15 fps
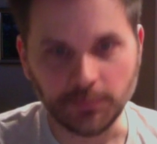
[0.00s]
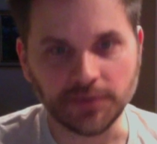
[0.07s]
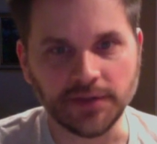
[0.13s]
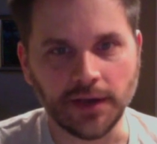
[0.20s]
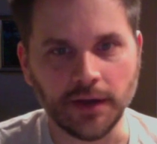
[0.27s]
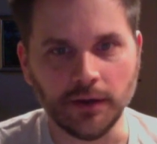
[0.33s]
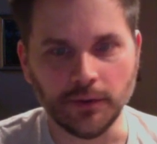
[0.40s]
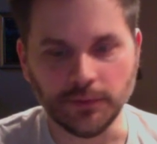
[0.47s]

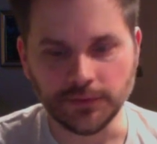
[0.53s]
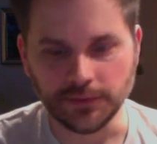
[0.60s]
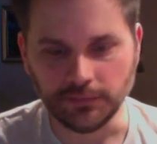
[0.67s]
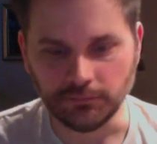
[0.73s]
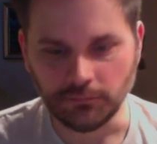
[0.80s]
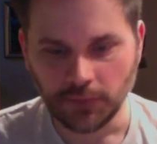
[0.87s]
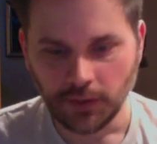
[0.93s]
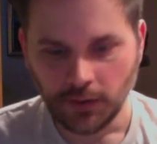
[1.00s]
potatoes
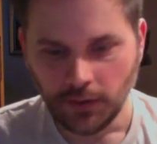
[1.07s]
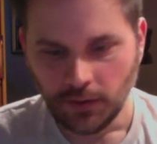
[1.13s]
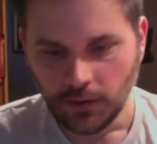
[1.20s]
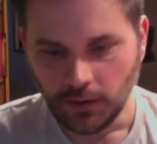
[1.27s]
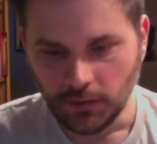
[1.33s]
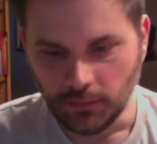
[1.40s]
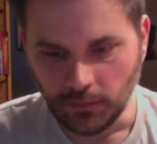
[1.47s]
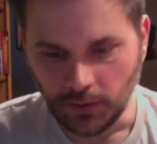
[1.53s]
and
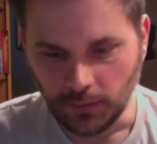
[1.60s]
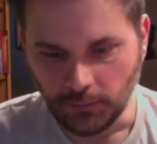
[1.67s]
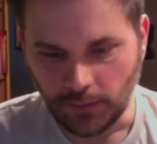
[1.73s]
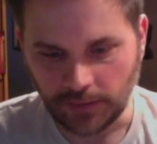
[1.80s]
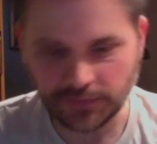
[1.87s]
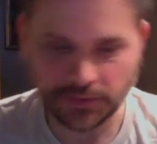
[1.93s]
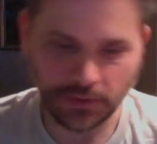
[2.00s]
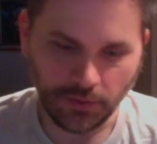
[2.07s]
at
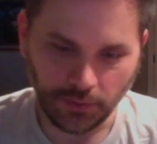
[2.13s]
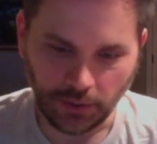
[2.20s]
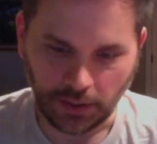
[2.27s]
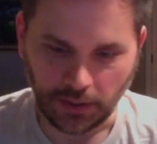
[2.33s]
Mexico,